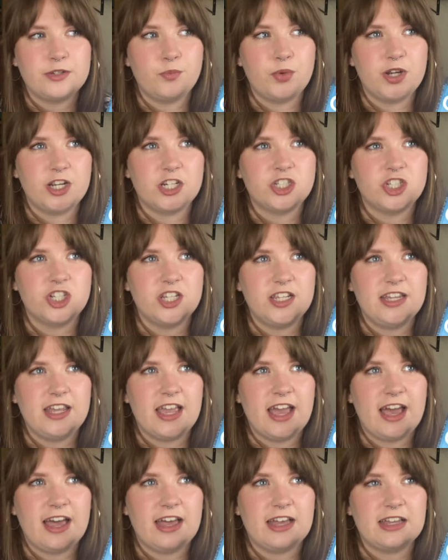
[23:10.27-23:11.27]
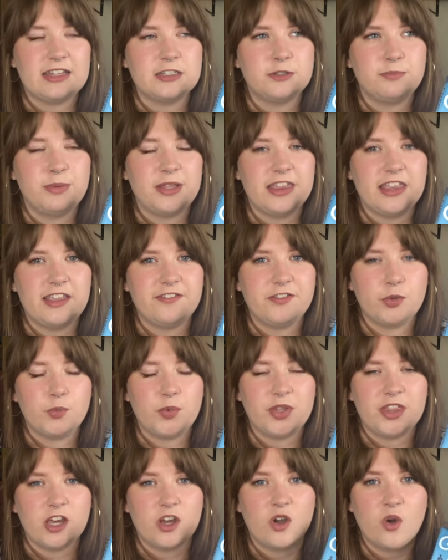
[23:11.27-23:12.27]
where she had been living
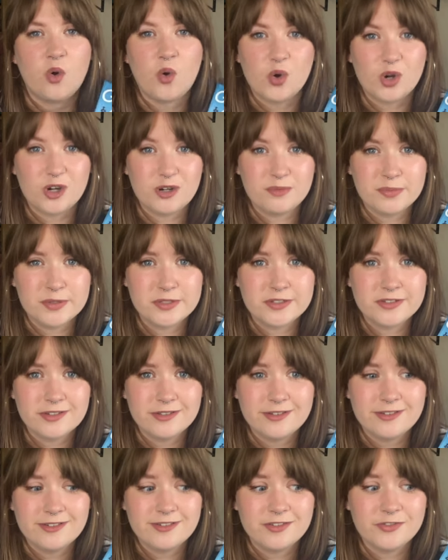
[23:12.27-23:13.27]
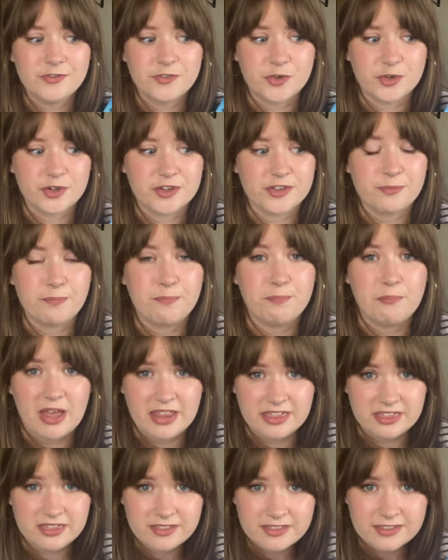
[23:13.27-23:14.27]
with a corpse for
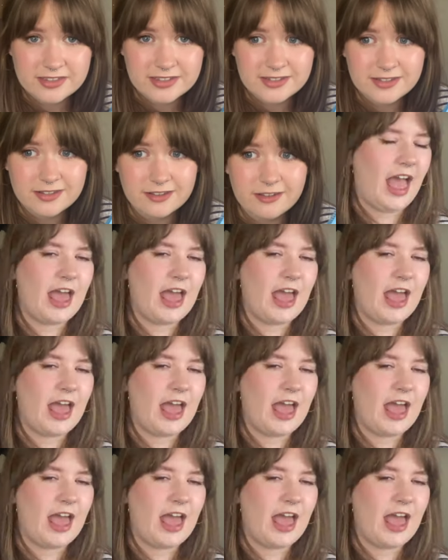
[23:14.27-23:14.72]
months,